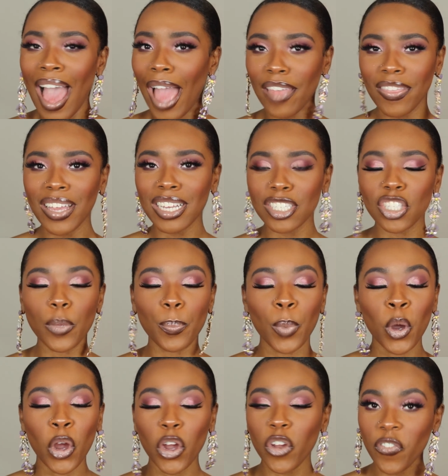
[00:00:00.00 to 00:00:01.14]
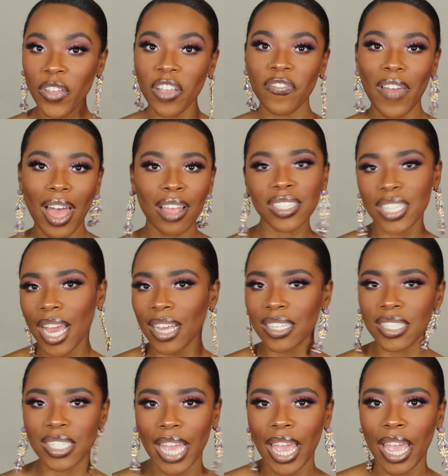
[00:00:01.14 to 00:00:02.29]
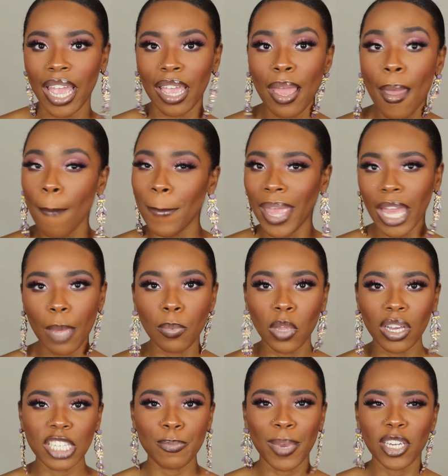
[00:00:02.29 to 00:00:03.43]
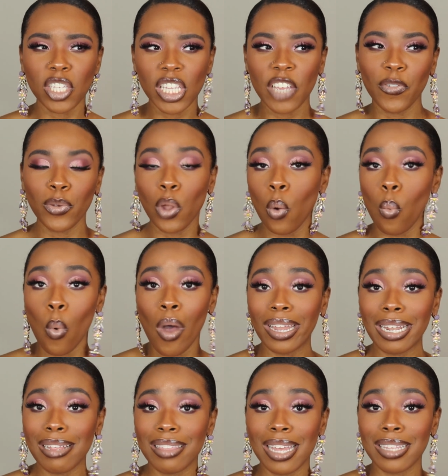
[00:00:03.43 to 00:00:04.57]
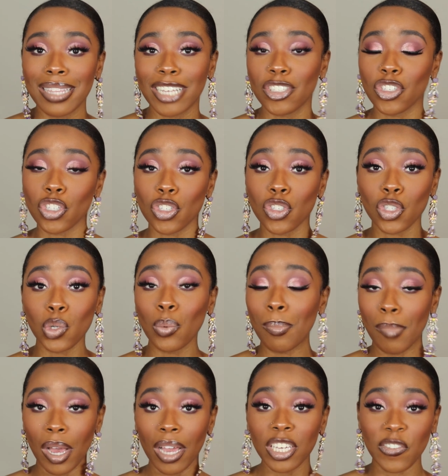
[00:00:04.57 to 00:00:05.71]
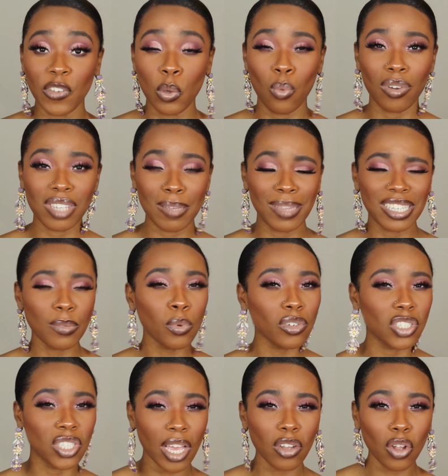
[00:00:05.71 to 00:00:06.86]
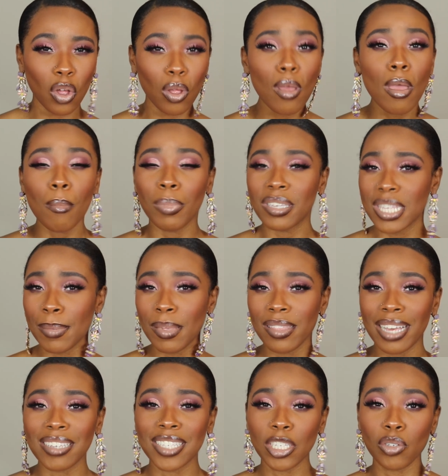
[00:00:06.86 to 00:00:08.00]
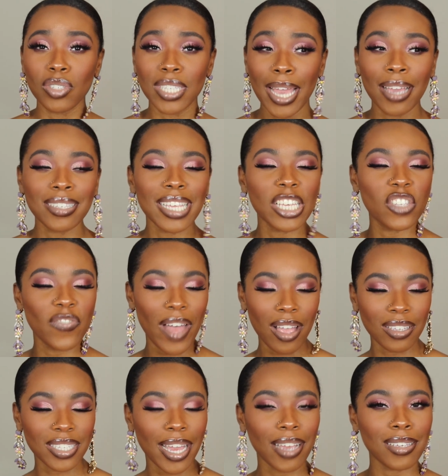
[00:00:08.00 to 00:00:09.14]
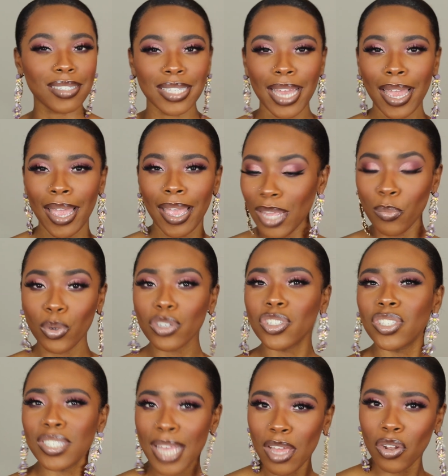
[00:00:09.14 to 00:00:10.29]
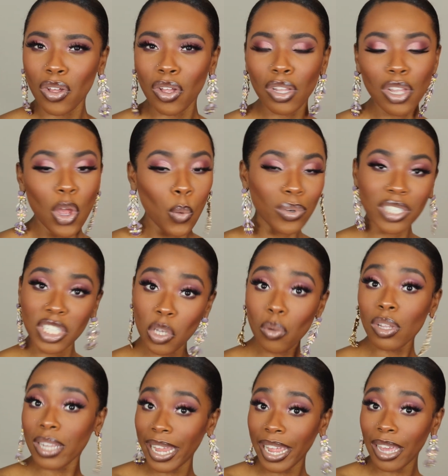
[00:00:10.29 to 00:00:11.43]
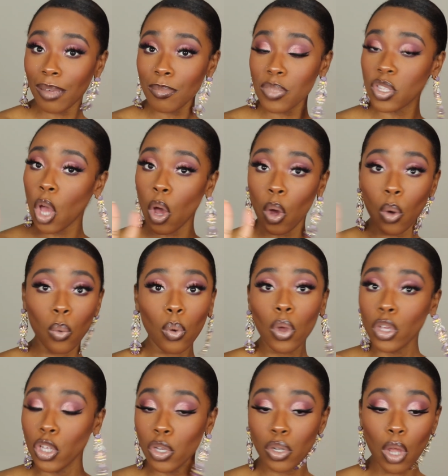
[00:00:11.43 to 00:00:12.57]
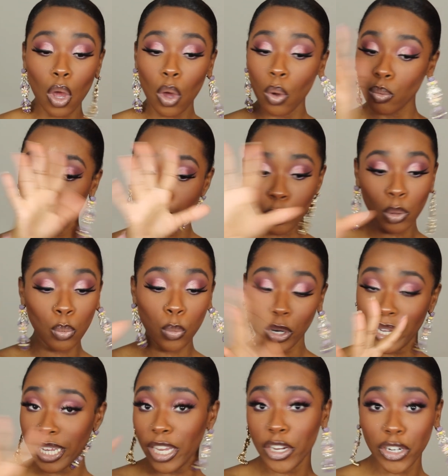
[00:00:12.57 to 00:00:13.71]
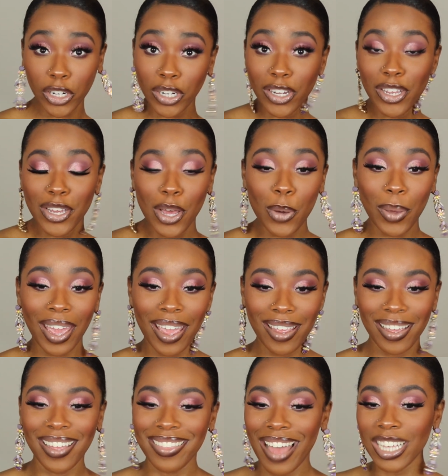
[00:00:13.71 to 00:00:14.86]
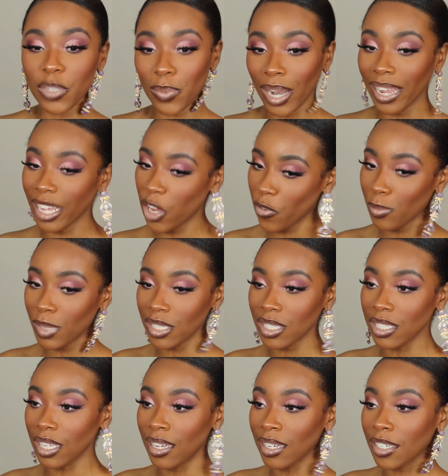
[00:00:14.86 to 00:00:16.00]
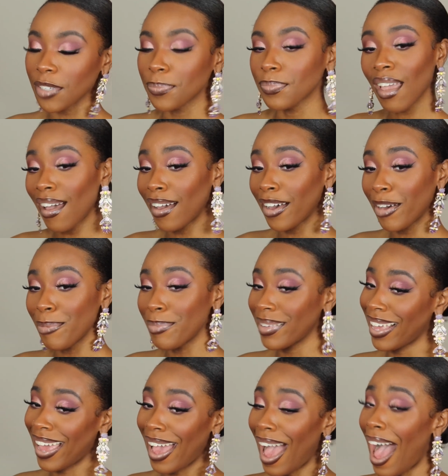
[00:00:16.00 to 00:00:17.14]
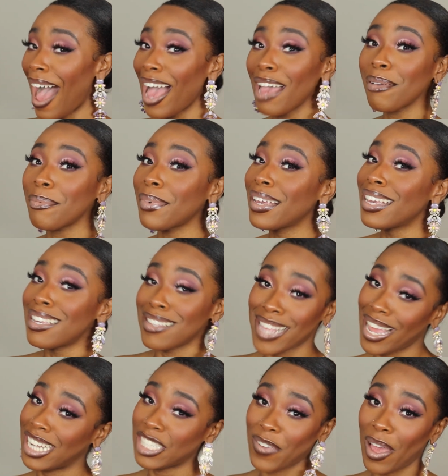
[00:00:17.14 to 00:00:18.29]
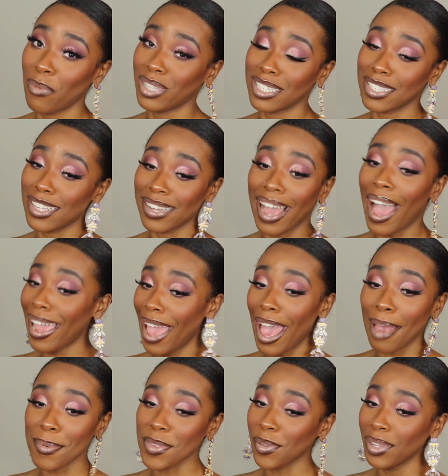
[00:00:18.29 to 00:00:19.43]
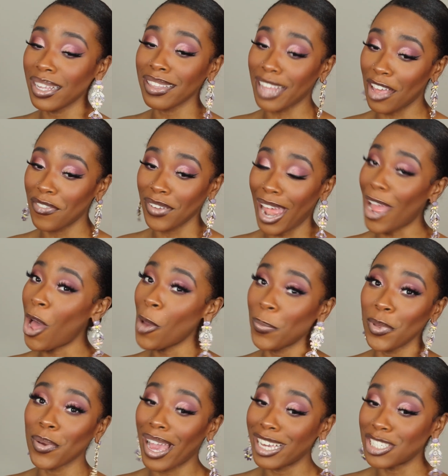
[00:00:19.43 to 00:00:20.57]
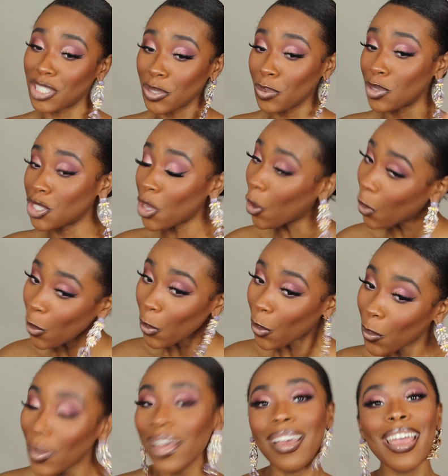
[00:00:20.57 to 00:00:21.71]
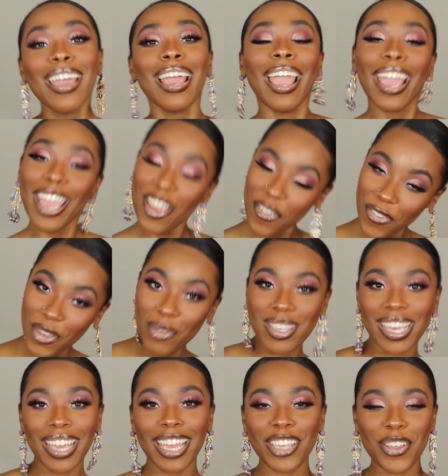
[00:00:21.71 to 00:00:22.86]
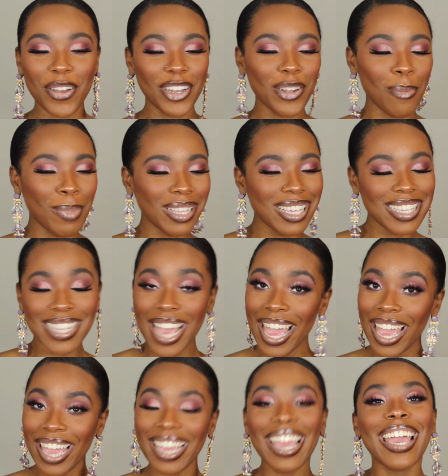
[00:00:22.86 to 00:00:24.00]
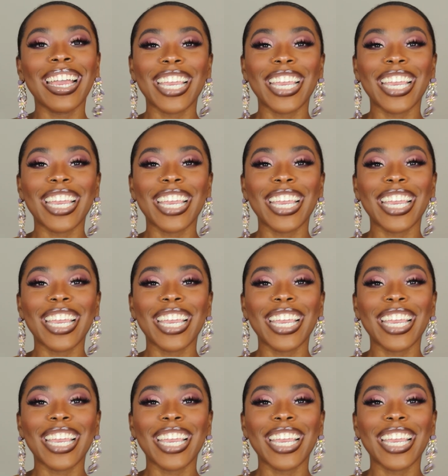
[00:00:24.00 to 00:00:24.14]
I think it's the perfect Valentine's Day makeup look, especially if you don't want anything that's just too much. If you want something that's more subtle, but something that still says it's Valentine's Day. And we're subtle, we're still glam, so, you know, boom, we're here, okay? That's what I get from this look. Yeah, I'm satisfied with this look. I absolutely love it. I hope you guys do too. If you did, you already know what I'm about to say.